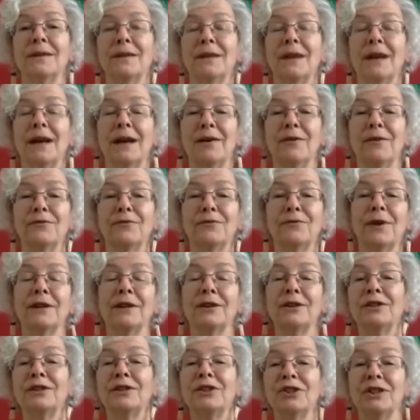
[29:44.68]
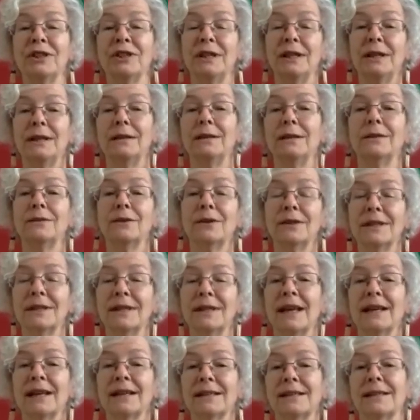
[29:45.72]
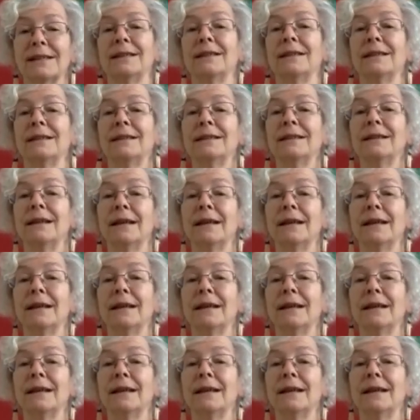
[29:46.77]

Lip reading: a friend and she texted